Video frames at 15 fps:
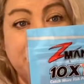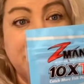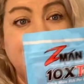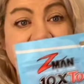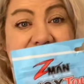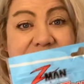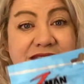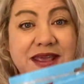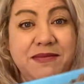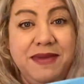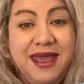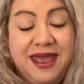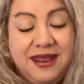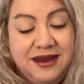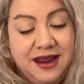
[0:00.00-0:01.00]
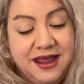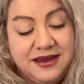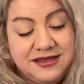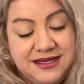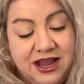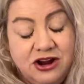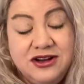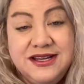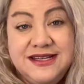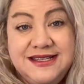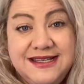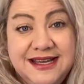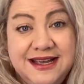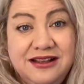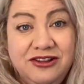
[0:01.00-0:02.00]
Z-Man TRD
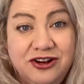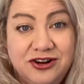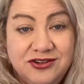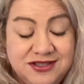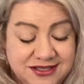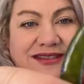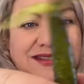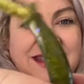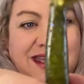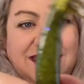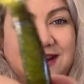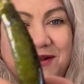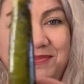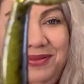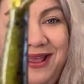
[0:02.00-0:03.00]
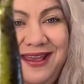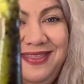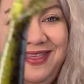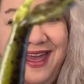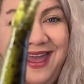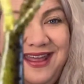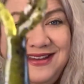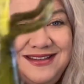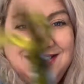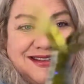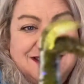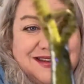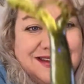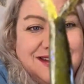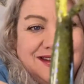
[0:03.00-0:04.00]
ticklers. Stand up like that
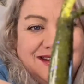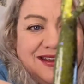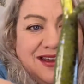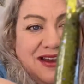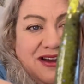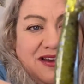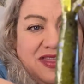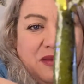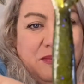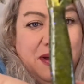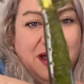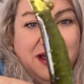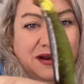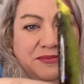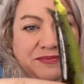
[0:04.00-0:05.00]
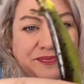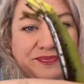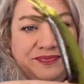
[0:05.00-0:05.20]
on the bottom.